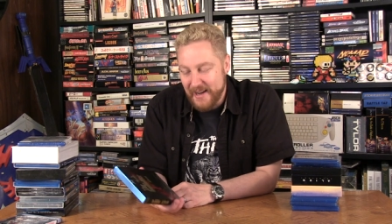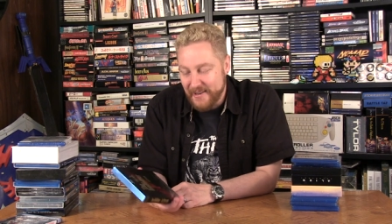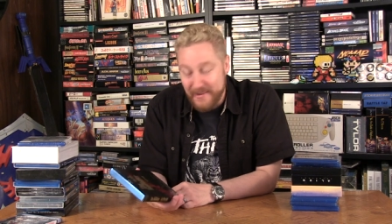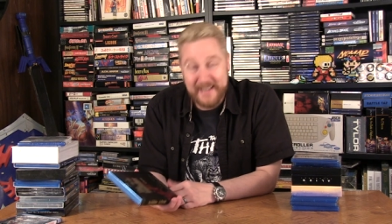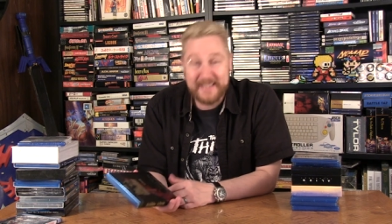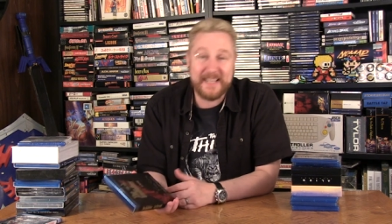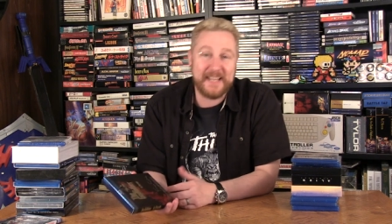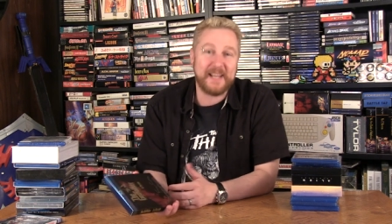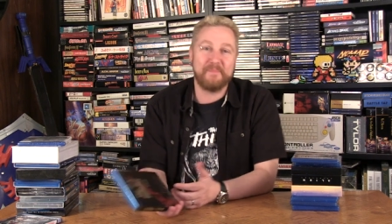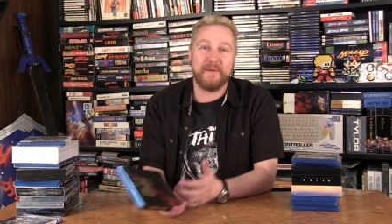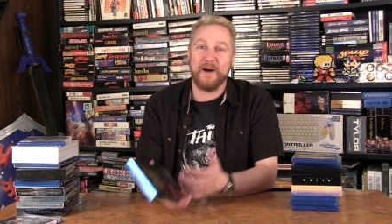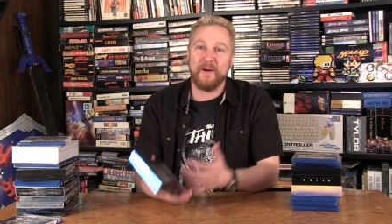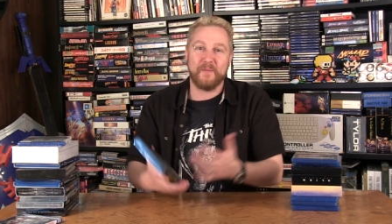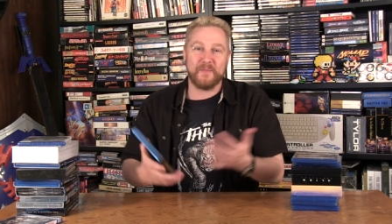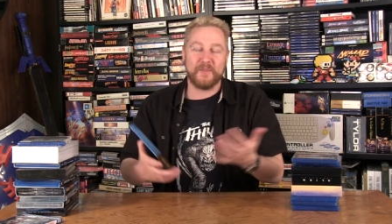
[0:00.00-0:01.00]
a great thing
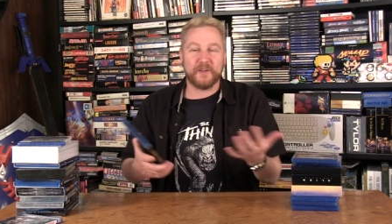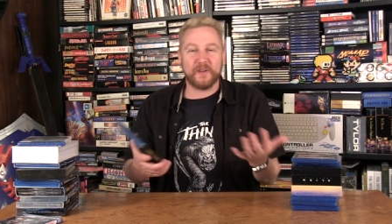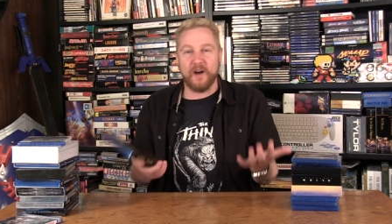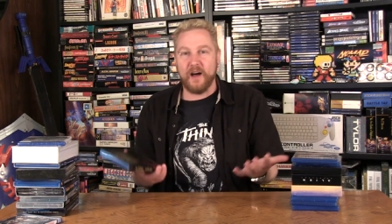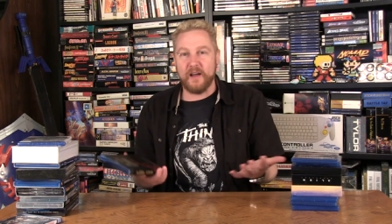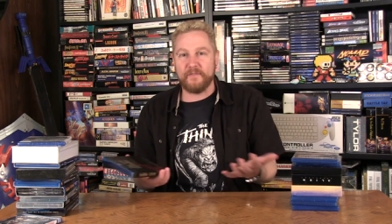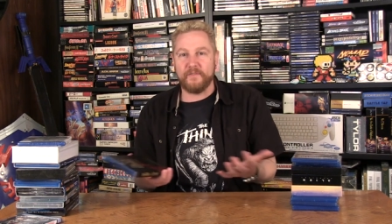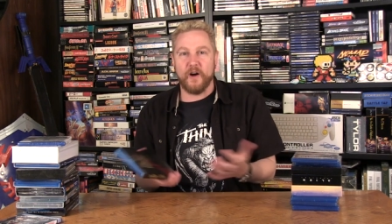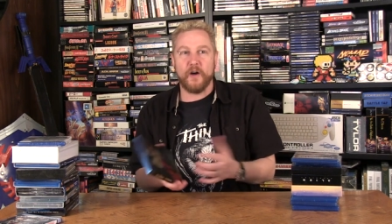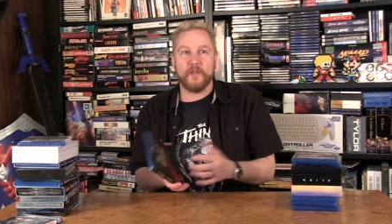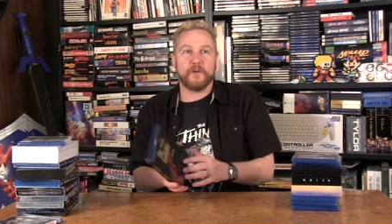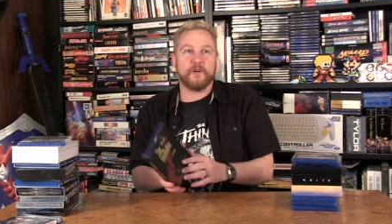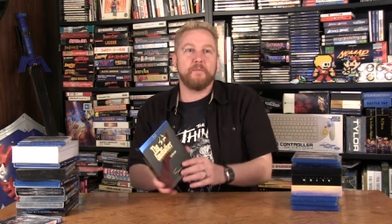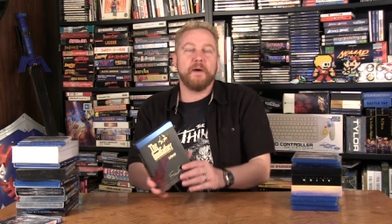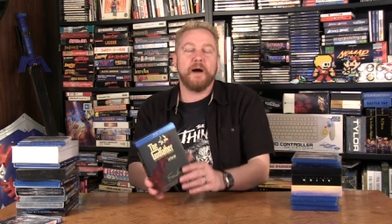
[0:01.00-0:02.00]
about The
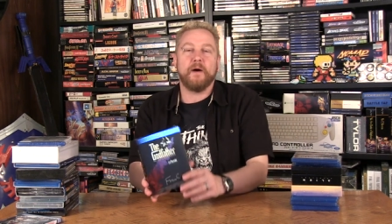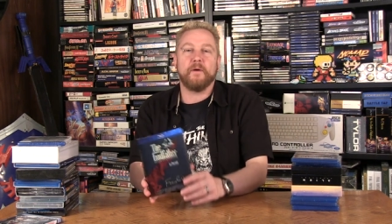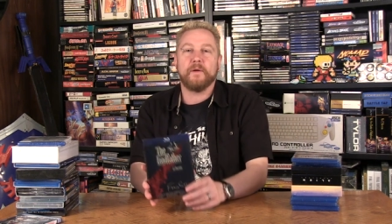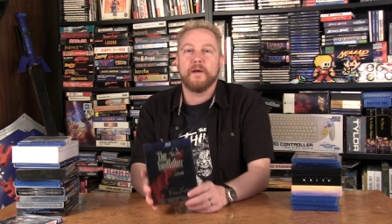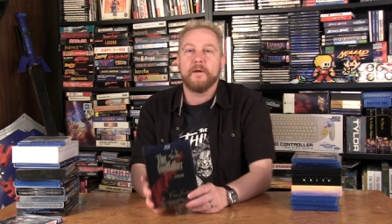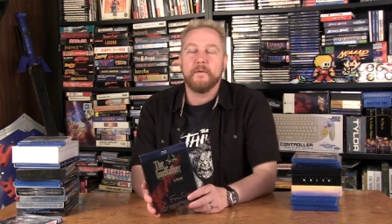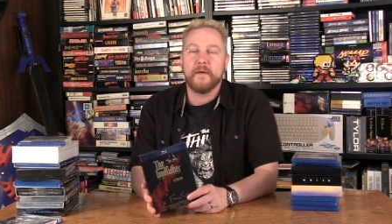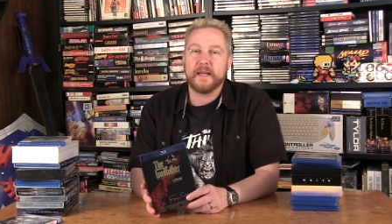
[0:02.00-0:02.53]
Godfather about